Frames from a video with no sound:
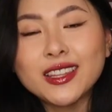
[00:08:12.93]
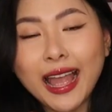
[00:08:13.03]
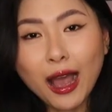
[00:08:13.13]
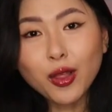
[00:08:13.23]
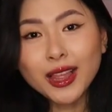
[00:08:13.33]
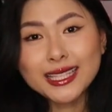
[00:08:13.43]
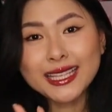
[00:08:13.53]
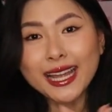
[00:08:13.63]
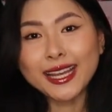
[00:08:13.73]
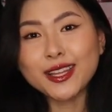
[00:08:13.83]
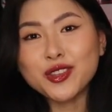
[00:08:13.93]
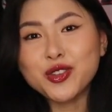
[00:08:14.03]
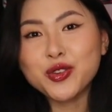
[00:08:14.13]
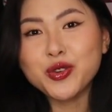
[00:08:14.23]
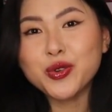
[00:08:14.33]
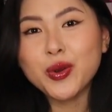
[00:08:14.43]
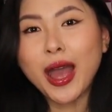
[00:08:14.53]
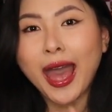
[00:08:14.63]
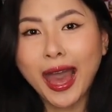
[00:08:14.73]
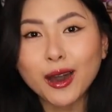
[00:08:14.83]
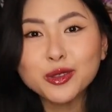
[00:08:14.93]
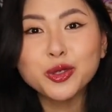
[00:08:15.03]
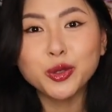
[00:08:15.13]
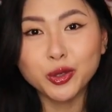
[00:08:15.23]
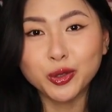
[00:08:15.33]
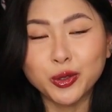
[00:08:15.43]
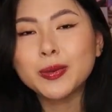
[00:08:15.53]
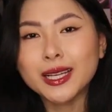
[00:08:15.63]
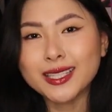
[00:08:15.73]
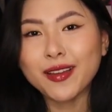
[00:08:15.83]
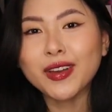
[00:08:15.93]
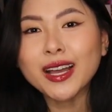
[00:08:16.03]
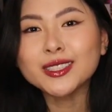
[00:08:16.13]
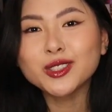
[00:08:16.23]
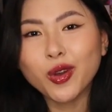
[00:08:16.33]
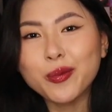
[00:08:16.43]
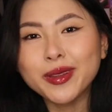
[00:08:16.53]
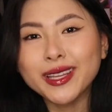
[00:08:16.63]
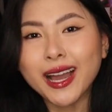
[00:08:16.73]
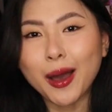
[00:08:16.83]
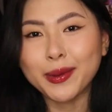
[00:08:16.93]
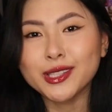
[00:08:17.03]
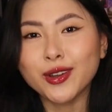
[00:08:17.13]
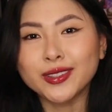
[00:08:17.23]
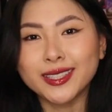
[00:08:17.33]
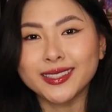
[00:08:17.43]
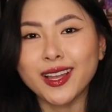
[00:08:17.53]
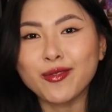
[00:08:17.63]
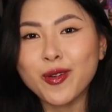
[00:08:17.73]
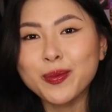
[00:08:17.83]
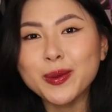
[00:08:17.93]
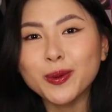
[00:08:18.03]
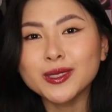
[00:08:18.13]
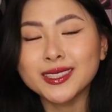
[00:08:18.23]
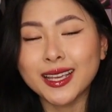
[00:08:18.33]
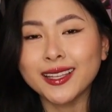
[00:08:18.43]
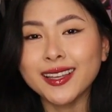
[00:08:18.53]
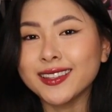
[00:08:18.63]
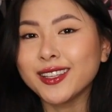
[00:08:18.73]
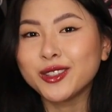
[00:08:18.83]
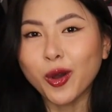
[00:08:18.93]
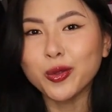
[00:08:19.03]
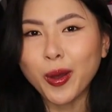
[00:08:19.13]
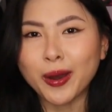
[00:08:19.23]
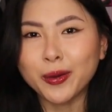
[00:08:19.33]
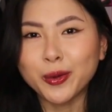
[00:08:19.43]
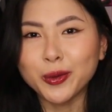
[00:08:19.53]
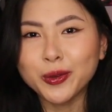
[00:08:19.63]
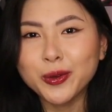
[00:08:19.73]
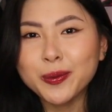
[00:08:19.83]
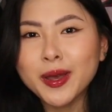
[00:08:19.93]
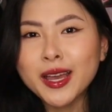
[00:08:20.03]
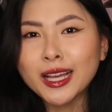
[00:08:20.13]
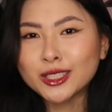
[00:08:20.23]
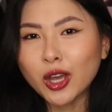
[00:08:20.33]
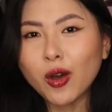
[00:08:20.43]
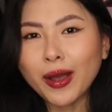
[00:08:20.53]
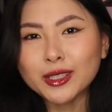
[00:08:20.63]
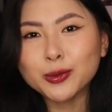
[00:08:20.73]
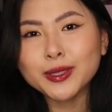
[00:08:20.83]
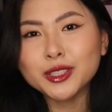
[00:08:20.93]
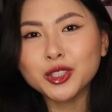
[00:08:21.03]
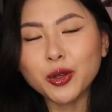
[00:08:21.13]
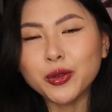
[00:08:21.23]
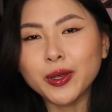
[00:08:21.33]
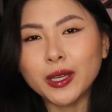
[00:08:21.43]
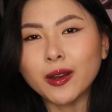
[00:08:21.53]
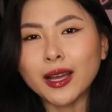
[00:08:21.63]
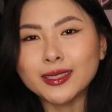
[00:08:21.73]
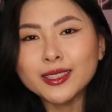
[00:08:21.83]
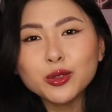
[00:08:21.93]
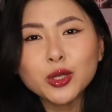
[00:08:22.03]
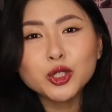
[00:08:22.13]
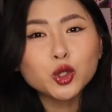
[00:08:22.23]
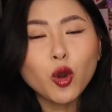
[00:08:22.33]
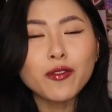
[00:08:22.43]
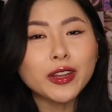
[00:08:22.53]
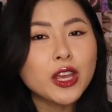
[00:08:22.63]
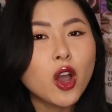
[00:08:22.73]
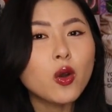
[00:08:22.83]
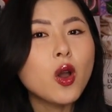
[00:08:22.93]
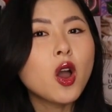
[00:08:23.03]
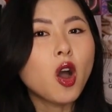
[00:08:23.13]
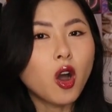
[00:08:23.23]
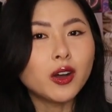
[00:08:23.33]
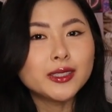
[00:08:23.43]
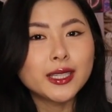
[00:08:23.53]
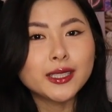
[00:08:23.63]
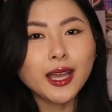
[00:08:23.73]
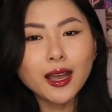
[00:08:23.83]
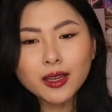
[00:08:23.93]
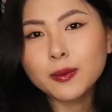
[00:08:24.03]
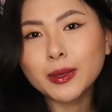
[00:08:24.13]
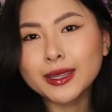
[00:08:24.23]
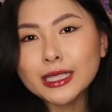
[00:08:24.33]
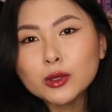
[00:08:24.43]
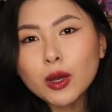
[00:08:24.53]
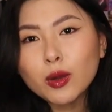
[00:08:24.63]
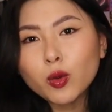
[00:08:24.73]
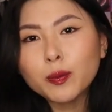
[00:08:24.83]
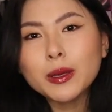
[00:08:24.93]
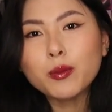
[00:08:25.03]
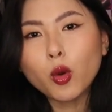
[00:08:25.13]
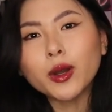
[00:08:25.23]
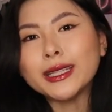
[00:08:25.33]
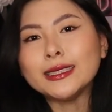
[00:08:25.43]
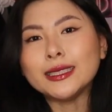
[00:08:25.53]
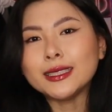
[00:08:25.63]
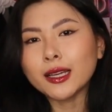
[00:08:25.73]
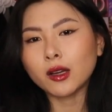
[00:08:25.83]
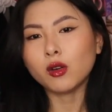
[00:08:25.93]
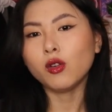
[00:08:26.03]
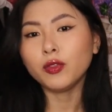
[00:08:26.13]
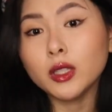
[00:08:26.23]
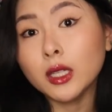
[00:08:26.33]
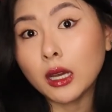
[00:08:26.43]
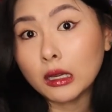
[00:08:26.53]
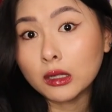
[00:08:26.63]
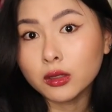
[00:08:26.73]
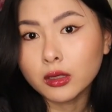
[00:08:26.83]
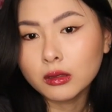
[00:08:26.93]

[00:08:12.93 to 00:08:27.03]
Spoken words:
Now let's get into how to hula hoop, because I've gotten so many comments on TikTok from people saying that they don't know how to hula hoop. So I just want to show you here. I did do a short video on TikTok, but this one will be more in detail, hopefully. I don't